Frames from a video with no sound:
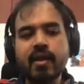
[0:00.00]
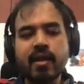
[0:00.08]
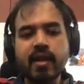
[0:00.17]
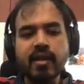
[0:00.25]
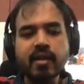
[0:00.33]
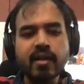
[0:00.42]

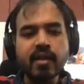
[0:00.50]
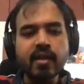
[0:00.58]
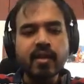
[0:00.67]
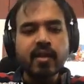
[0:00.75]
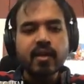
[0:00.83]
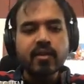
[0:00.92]
Right?
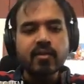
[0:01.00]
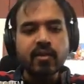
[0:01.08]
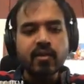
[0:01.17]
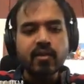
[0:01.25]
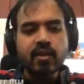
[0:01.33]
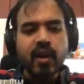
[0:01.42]

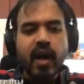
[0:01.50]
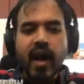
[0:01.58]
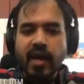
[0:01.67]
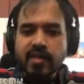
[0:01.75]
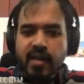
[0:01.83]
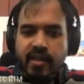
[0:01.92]
So
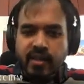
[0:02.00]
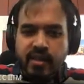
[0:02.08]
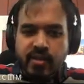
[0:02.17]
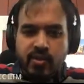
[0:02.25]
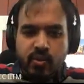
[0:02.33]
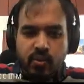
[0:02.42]
actually
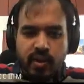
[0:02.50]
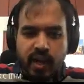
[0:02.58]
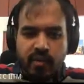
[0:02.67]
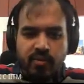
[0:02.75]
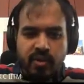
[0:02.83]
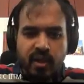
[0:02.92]
these two
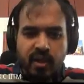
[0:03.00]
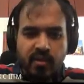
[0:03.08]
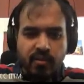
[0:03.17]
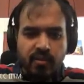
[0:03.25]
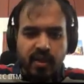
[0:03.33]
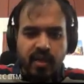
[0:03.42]
types are
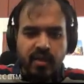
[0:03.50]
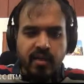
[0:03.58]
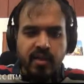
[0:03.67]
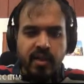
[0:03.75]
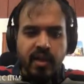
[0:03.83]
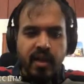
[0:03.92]
equivalent,
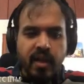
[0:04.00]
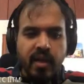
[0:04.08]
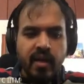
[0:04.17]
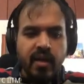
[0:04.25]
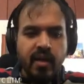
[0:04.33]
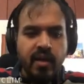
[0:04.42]

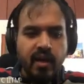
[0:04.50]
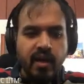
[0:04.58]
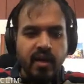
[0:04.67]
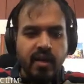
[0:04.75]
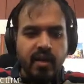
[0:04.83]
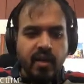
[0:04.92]

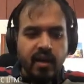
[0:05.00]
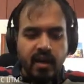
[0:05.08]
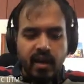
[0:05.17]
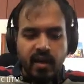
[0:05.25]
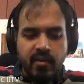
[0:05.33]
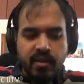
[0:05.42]
right?
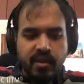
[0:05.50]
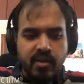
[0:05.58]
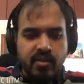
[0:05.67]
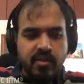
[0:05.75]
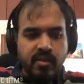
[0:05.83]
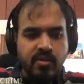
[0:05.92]
I mean
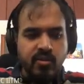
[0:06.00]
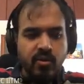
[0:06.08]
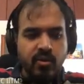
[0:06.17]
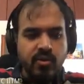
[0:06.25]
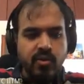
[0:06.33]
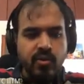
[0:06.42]
this
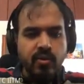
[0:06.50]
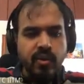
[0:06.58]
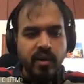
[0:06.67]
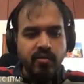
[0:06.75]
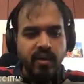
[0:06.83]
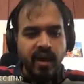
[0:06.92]
goes through.
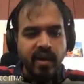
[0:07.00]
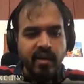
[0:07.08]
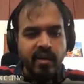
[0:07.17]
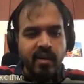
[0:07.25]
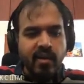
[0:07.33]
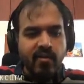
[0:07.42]
In
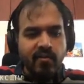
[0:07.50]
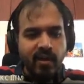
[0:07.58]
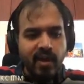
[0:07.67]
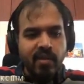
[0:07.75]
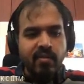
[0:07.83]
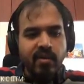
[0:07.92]
fact,
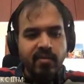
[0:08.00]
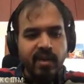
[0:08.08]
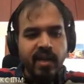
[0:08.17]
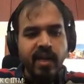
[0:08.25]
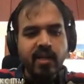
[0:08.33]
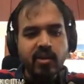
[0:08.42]
whenever we
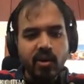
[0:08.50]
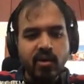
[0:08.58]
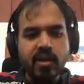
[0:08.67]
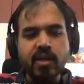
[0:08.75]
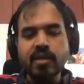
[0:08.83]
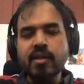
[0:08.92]
write
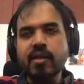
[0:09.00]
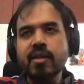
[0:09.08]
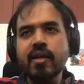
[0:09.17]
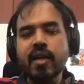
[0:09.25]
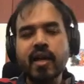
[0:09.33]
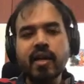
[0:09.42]
dot,
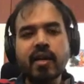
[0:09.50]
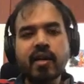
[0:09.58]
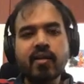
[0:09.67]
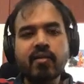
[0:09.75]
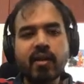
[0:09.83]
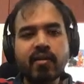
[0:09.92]
right?
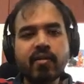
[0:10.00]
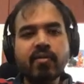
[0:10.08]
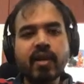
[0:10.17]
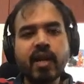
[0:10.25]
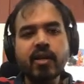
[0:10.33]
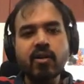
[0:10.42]
Whenever
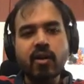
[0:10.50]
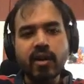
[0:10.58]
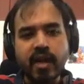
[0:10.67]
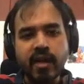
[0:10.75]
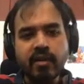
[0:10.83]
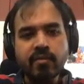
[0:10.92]
we write dot
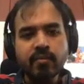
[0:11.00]
n,